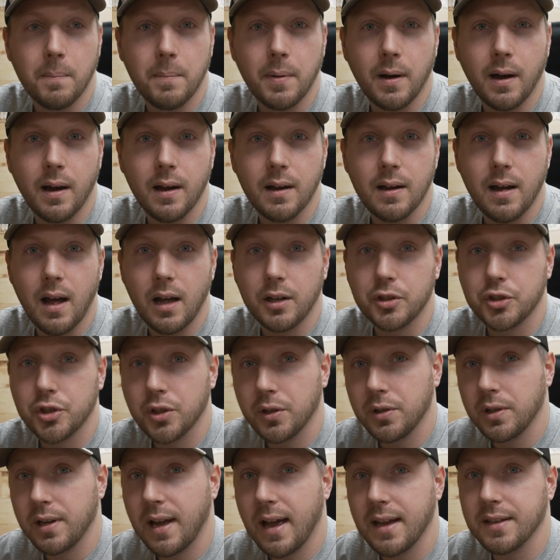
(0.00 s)
but I'll
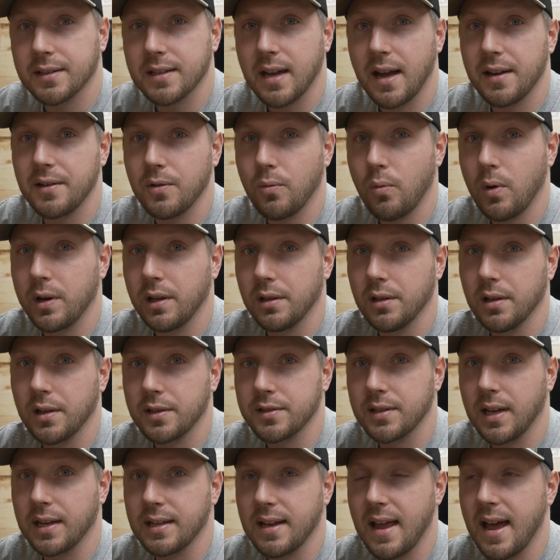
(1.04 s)
show you guys kind of what it
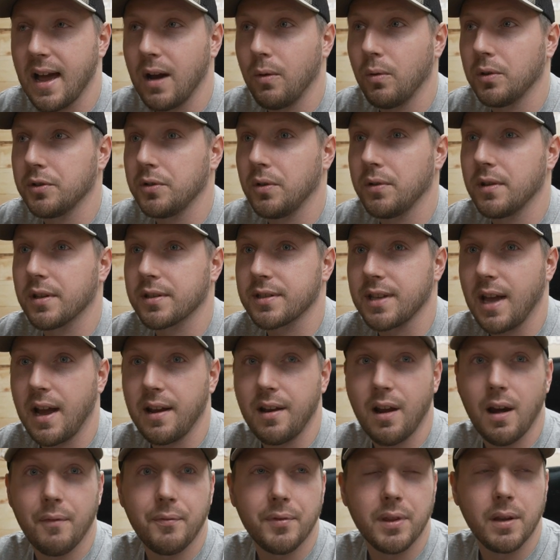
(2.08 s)
looks like now. We'll do the
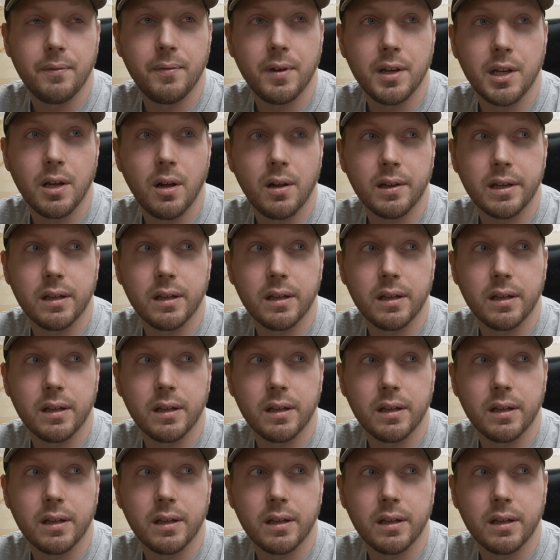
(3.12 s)
sign off for the video.